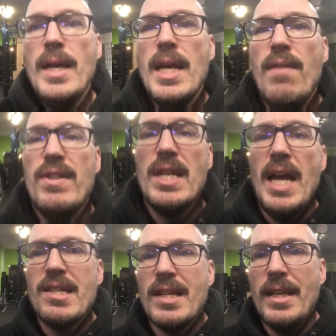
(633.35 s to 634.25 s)
if it's an
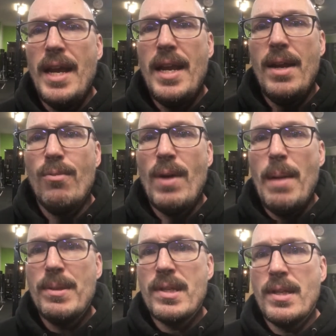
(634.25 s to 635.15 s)
escalating
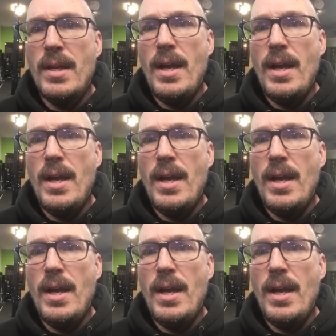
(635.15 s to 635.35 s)
reps,